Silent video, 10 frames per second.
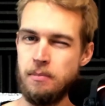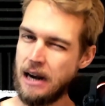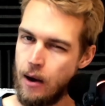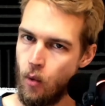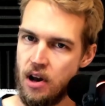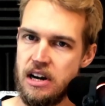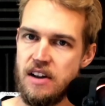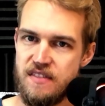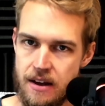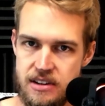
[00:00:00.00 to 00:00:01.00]
I wanted a
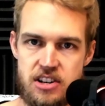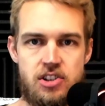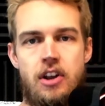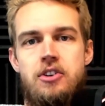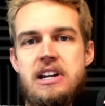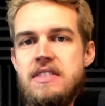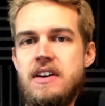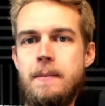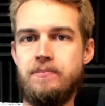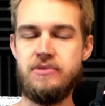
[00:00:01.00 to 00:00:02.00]
foundation underneath it.